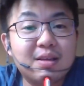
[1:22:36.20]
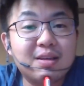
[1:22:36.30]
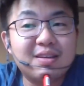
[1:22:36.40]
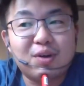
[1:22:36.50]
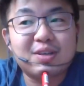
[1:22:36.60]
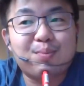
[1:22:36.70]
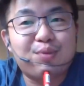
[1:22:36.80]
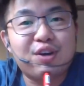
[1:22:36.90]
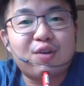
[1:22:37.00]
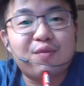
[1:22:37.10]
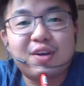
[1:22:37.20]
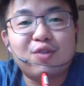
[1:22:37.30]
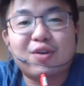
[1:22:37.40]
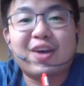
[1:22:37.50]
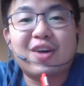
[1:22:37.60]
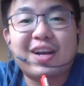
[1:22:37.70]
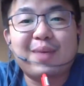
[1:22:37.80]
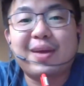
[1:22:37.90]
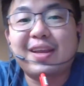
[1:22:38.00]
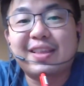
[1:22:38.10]
Because I'm pretty confident you cannot
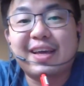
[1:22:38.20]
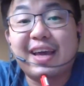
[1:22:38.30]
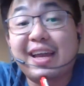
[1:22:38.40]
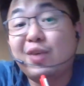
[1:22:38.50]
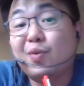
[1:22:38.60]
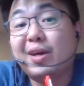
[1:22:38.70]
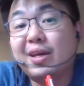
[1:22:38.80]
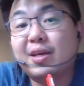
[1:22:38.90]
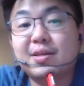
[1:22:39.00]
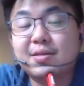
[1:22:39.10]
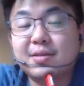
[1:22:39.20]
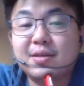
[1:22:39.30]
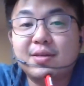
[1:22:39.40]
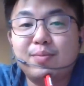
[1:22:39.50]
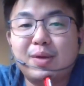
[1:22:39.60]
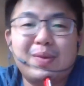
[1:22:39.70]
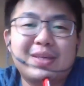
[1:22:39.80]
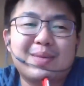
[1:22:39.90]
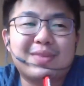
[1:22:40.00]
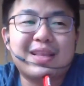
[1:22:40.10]
claim anything anyway.
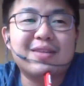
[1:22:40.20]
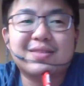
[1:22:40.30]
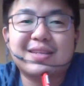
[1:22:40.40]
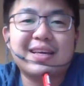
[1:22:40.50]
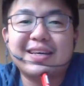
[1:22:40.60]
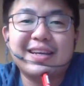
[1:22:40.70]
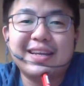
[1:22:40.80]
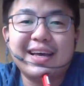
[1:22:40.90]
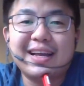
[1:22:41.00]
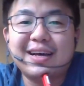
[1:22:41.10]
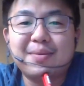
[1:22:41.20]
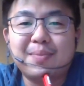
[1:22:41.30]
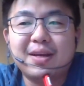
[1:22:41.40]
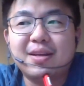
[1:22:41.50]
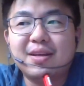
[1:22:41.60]
Maybe some tiles lah here and there lah, but